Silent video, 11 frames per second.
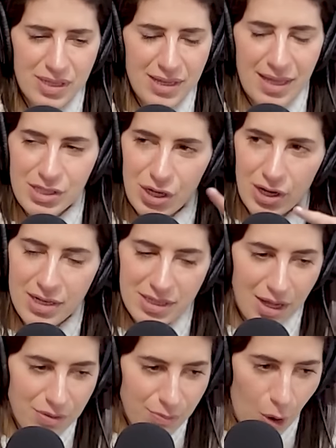Yeah, that's a good
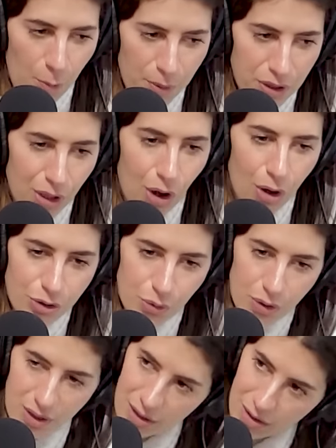idea. Open the car door.